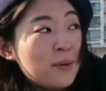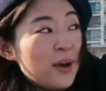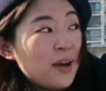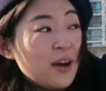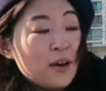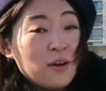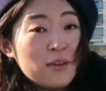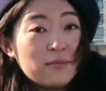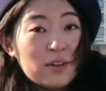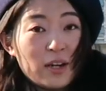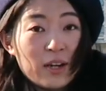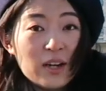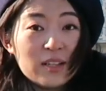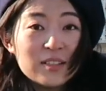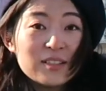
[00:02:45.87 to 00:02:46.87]
But
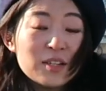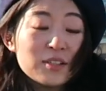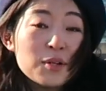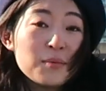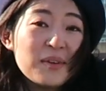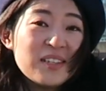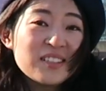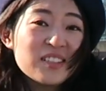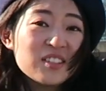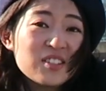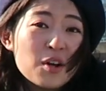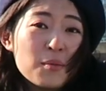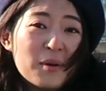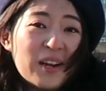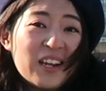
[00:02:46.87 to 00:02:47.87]
however, this also means there's
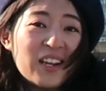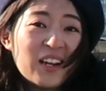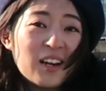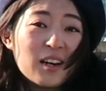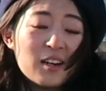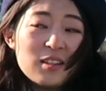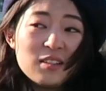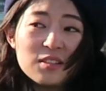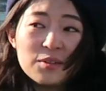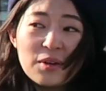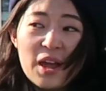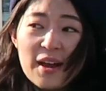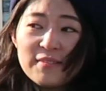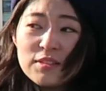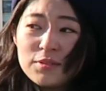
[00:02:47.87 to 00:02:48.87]
nobody here, so
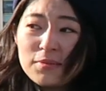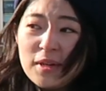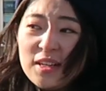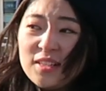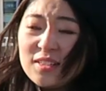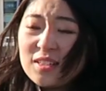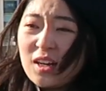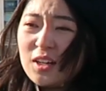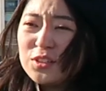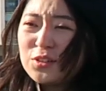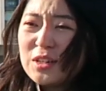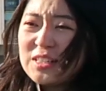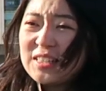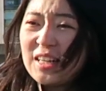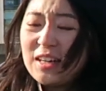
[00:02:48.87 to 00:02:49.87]
we have this place all to
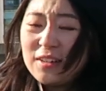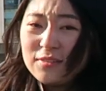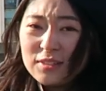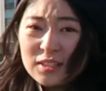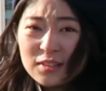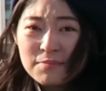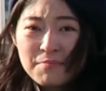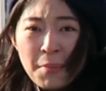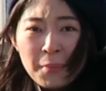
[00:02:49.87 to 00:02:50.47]
ourselves.